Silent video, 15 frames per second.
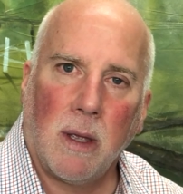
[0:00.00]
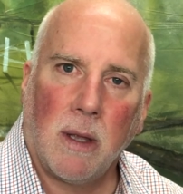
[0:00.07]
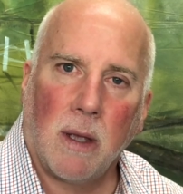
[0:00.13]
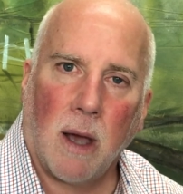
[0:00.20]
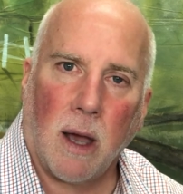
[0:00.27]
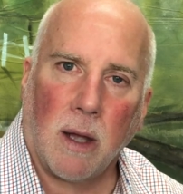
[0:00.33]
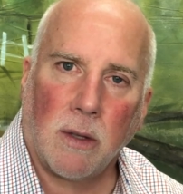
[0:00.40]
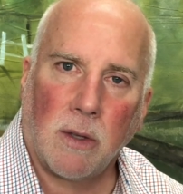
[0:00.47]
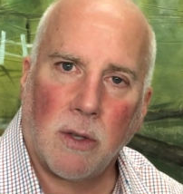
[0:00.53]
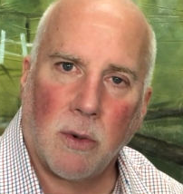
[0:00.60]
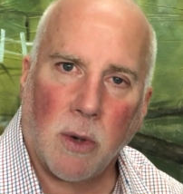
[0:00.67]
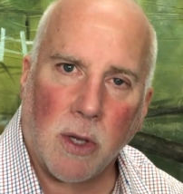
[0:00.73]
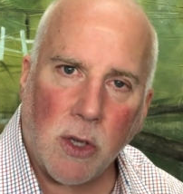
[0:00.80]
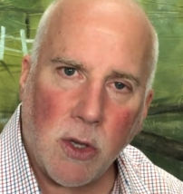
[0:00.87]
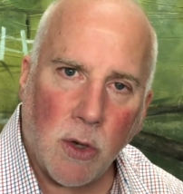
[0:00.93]
uh,
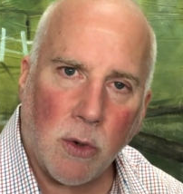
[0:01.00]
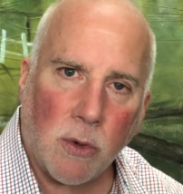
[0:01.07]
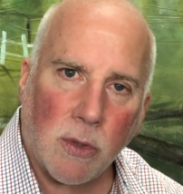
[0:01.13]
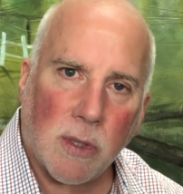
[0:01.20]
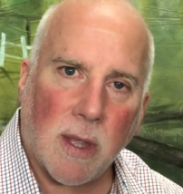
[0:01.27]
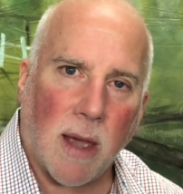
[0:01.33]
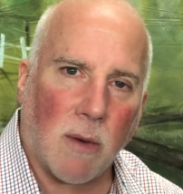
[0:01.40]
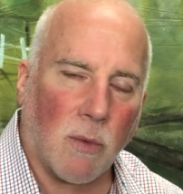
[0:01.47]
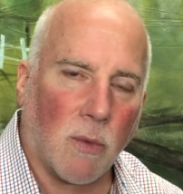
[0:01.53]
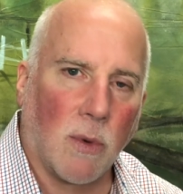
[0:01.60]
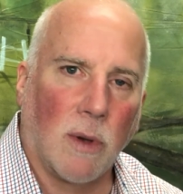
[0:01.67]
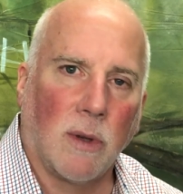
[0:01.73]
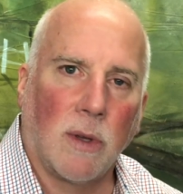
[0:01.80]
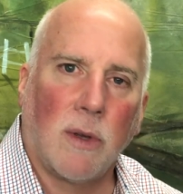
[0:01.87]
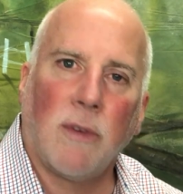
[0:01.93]
to a use that
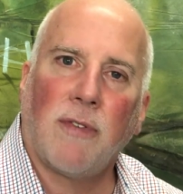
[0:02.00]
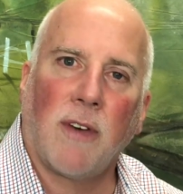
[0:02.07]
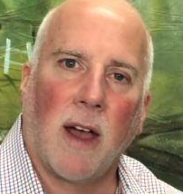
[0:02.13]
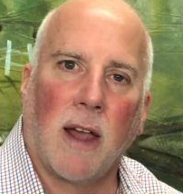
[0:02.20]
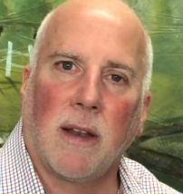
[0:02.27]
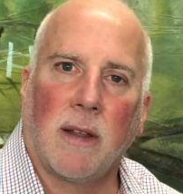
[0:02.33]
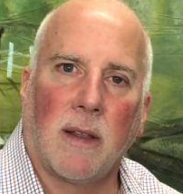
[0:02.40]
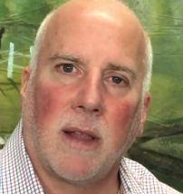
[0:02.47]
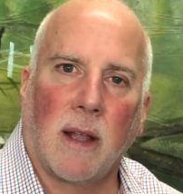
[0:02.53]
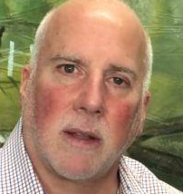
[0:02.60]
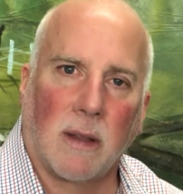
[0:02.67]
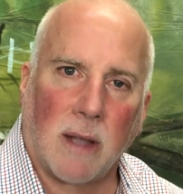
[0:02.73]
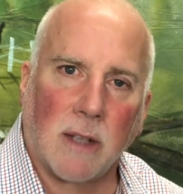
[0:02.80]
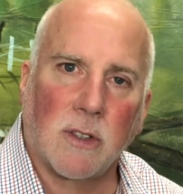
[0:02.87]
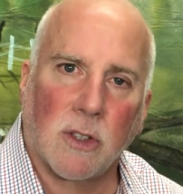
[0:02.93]
really you find
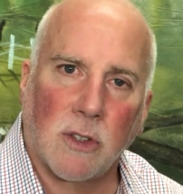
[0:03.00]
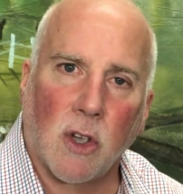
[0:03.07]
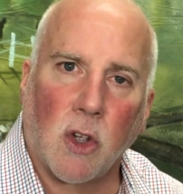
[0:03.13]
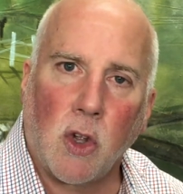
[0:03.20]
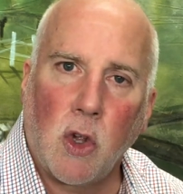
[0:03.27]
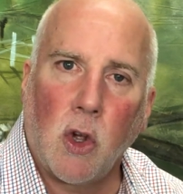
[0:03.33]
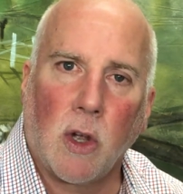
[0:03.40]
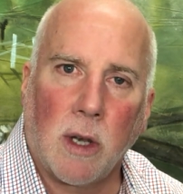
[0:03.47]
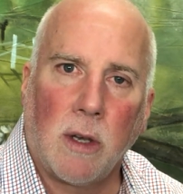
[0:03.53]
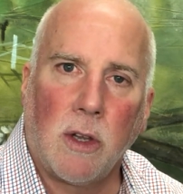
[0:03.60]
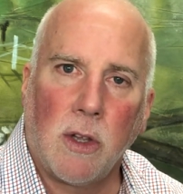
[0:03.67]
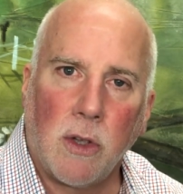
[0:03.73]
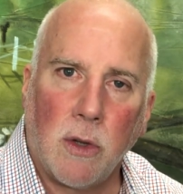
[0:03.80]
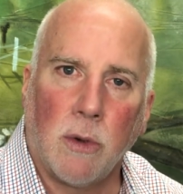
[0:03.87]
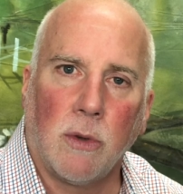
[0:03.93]
that that's just a good
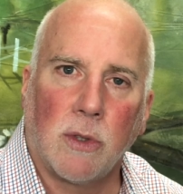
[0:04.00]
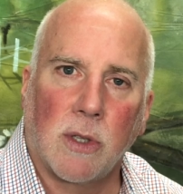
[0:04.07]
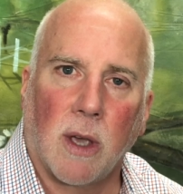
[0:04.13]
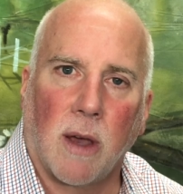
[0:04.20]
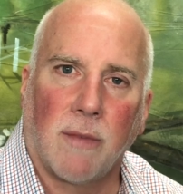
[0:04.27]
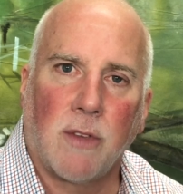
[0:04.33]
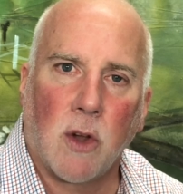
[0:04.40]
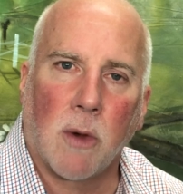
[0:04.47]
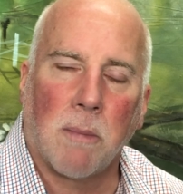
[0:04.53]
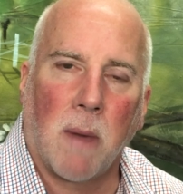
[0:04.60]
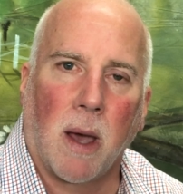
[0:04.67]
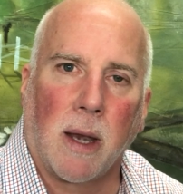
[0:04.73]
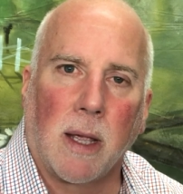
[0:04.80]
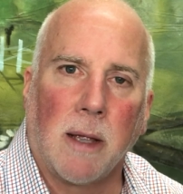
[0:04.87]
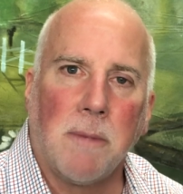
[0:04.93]
use of your
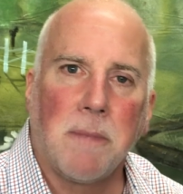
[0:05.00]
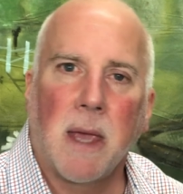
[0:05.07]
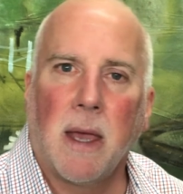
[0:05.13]
money.